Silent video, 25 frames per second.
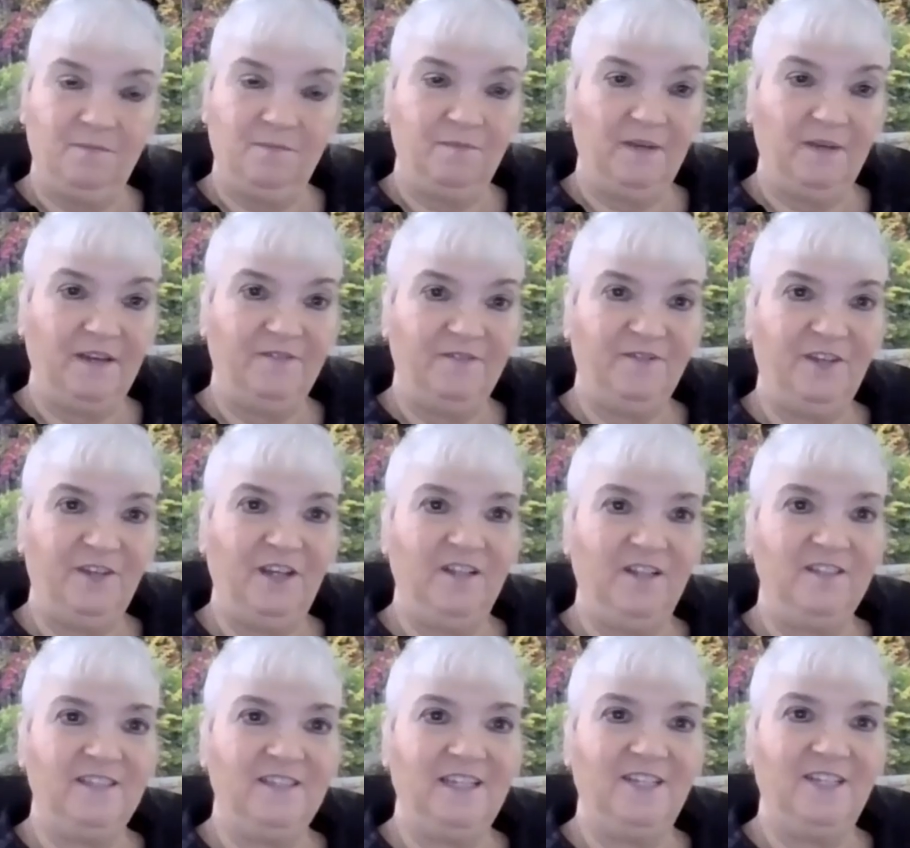My
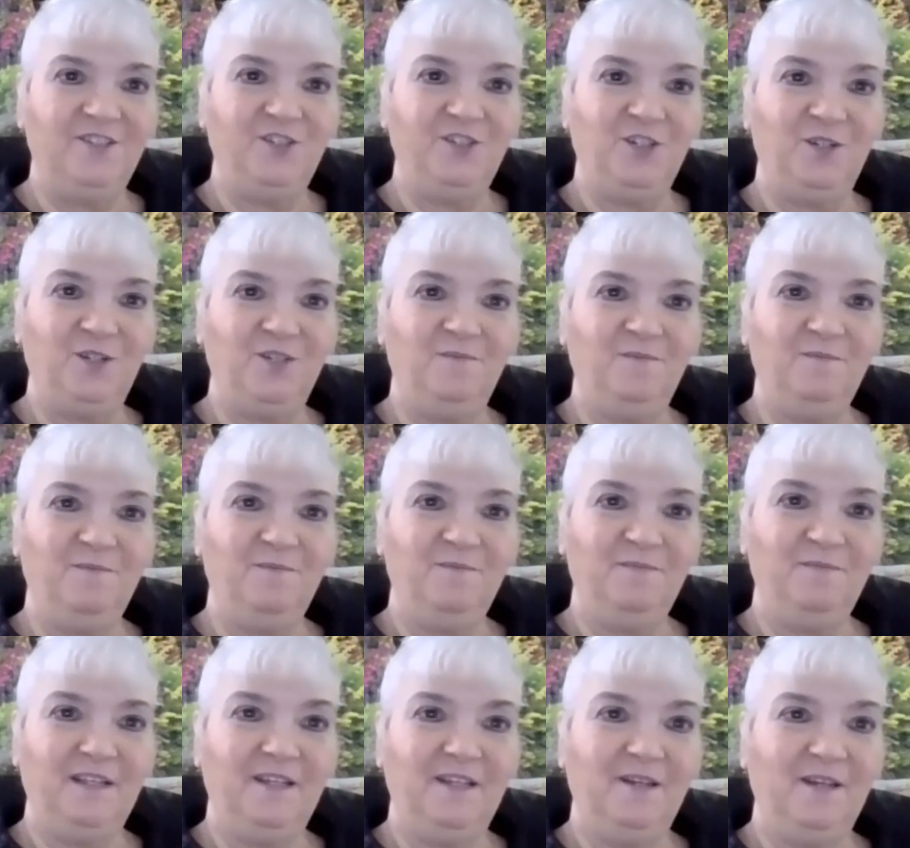fiance, Jim,
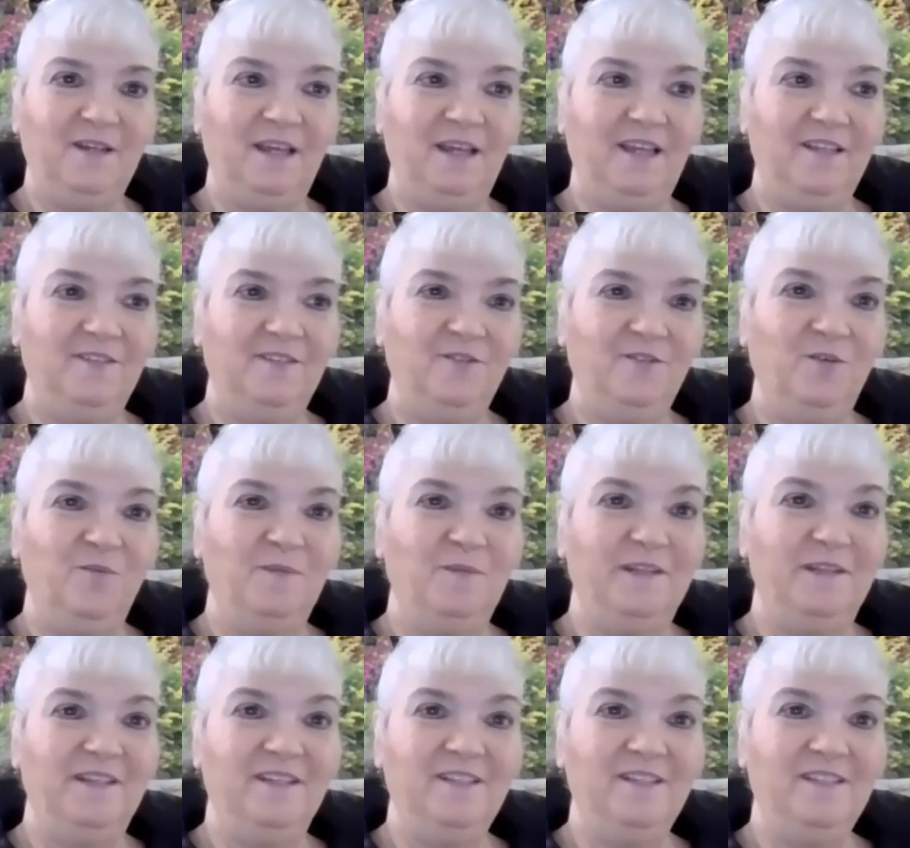told
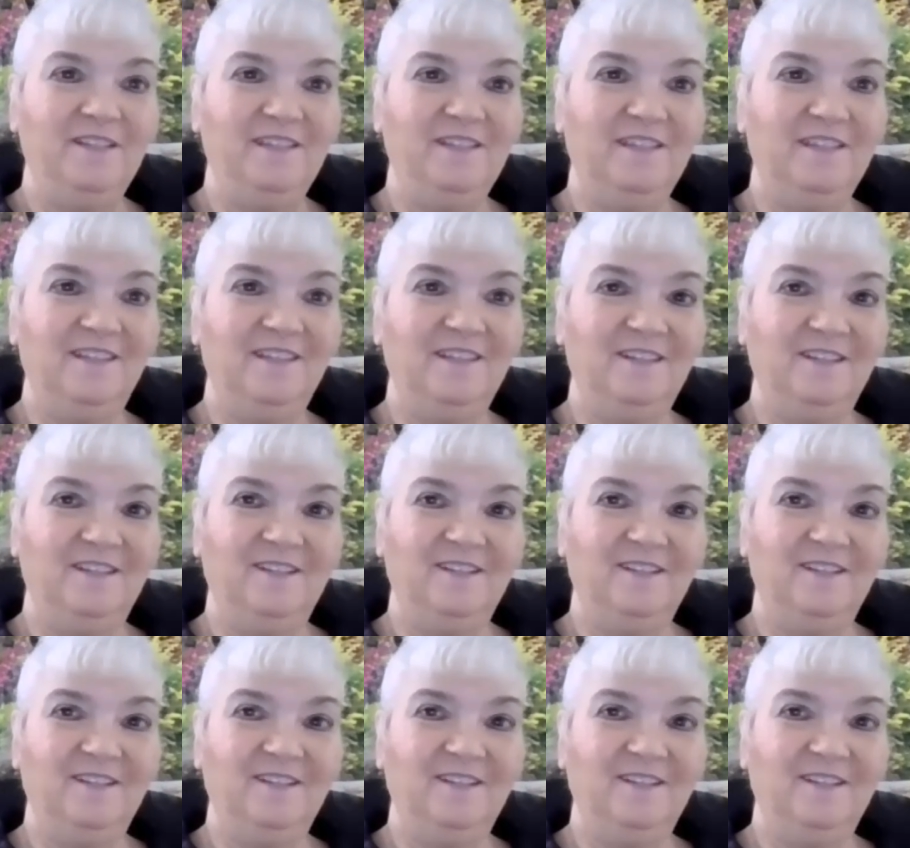me this